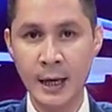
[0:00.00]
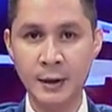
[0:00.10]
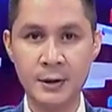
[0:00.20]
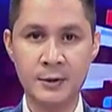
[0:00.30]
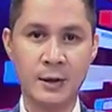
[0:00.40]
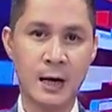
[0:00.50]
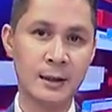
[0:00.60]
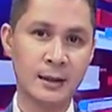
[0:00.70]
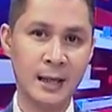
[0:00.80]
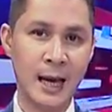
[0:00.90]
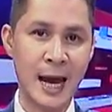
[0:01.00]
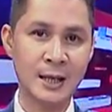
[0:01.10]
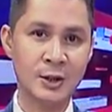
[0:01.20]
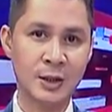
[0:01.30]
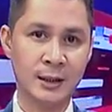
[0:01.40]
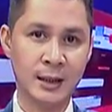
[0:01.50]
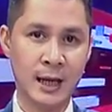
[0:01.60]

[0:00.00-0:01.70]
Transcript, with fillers: In this regard, the NGT